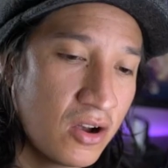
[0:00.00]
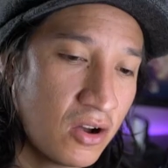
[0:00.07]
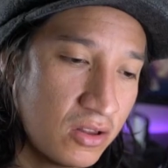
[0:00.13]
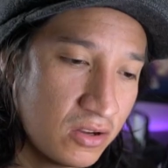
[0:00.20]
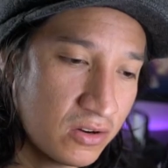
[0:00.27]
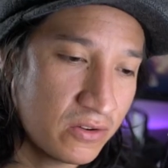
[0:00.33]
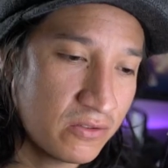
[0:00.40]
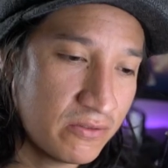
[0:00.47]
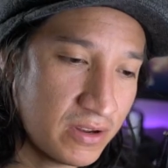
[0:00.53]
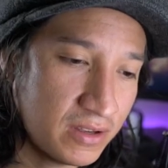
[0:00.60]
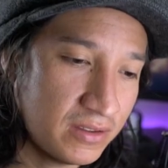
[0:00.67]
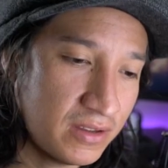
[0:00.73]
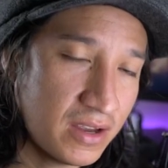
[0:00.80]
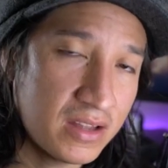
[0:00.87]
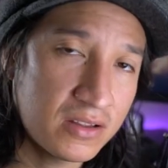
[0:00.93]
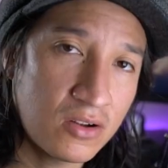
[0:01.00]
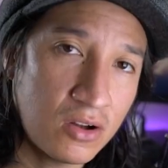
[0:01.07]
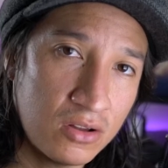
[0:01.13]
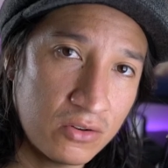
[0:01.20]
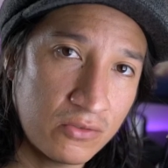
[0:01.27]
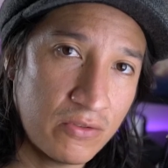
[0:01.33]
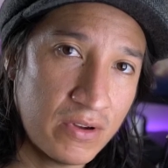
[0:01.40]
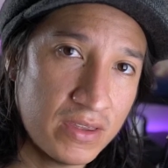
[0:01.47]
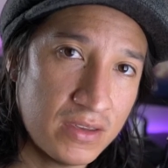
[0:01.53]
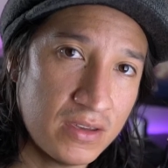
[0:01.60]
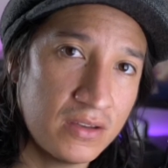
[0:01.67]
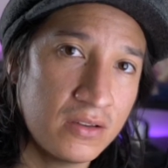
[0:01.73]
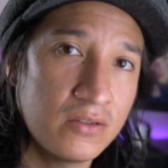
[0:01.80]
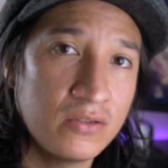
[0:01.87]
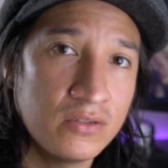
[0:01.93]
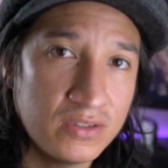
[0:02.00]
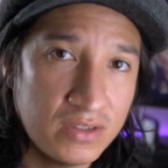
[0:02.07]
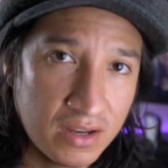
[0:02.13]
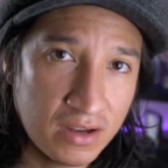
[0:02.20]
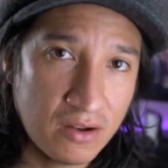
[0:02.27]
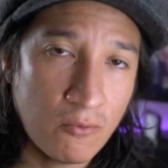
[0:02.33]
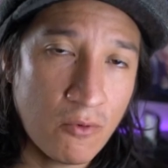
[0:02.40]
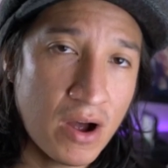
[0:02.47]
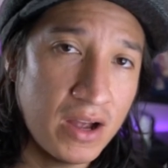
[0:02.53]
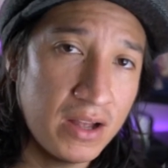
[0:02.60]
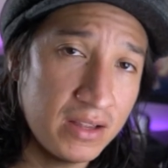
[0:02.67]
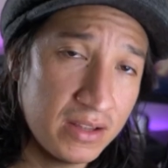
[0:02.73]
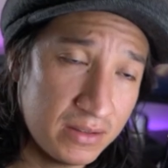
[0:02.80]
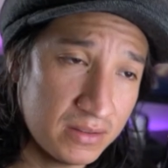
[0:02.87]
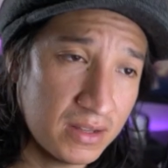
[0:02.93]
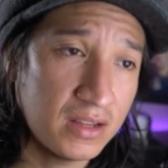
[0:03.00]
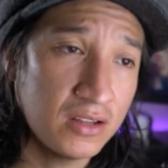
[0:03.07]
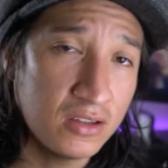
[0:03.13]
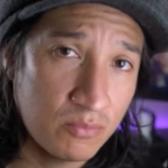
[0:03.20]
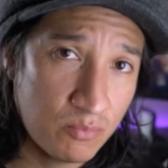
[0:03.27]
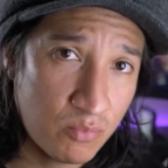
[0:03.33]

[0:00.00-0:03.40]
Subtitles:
Color correcting and color grading could take a while and a lot of